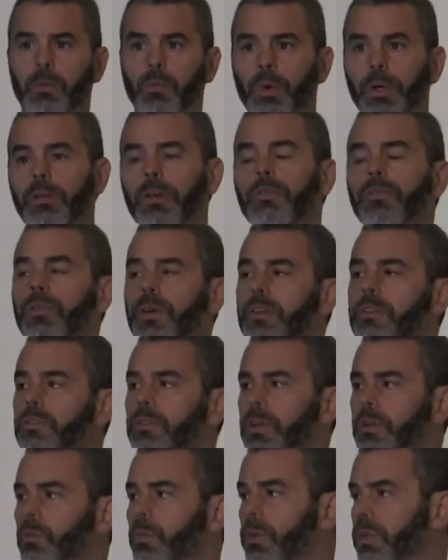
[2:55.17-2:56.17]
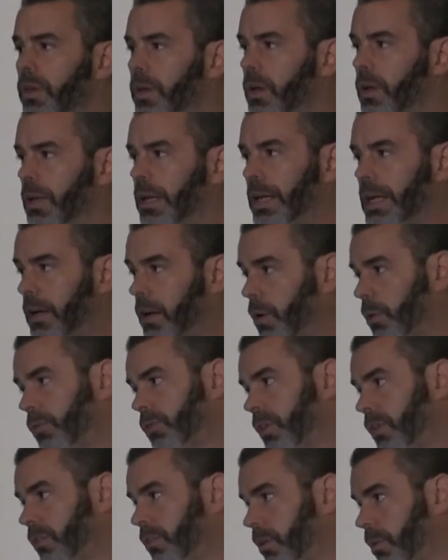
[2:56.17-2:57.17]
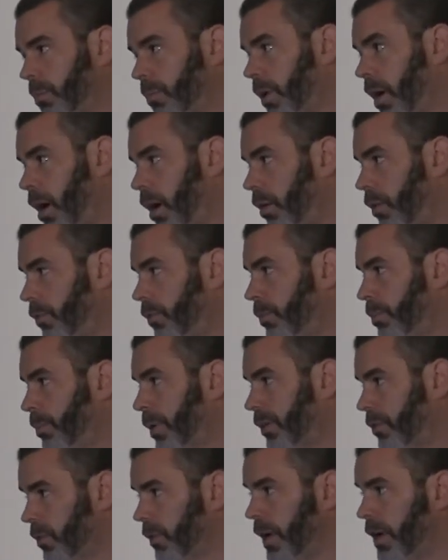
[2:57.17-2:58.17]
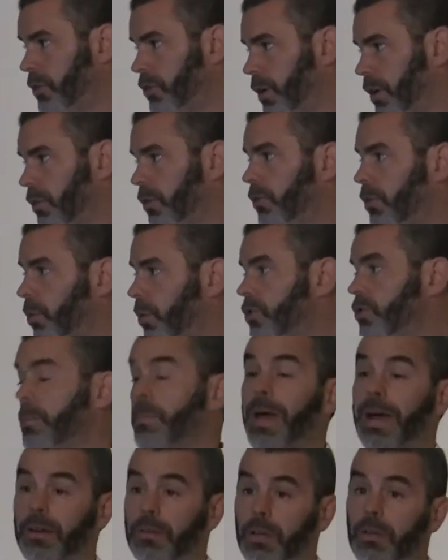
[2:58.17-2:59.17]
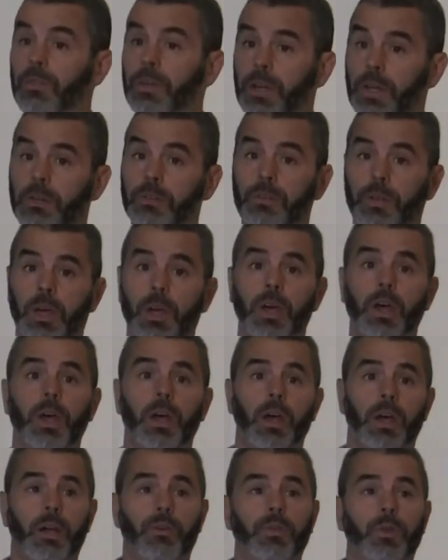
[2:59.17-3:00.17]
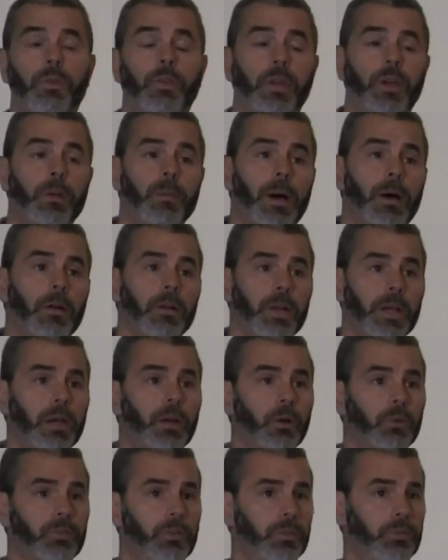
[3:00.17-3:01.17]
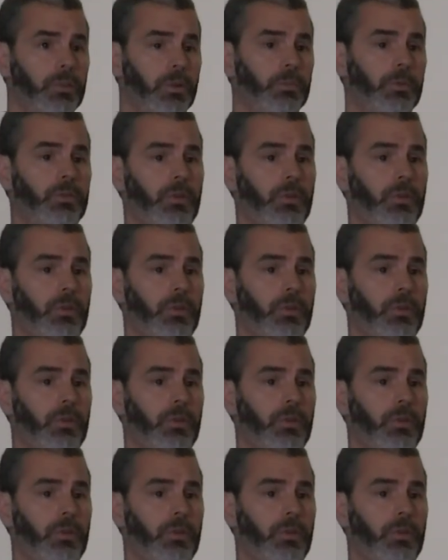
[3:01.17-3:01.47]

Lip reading: It really fits within an ecosystem of preservation and stewardship activities. And if you think about an ecosystem